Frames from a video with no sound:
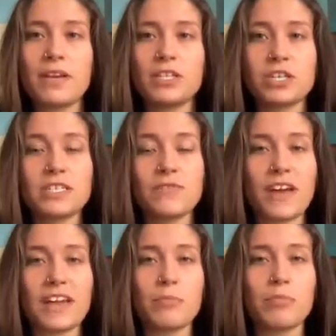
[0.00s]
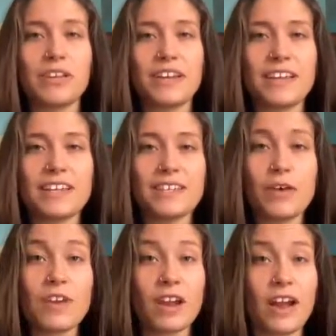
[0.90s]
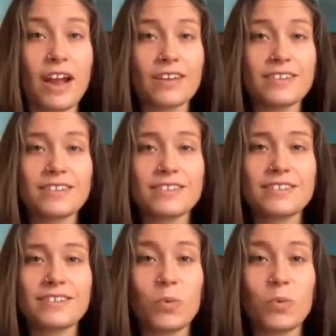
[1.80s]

justifying completing self-care acts.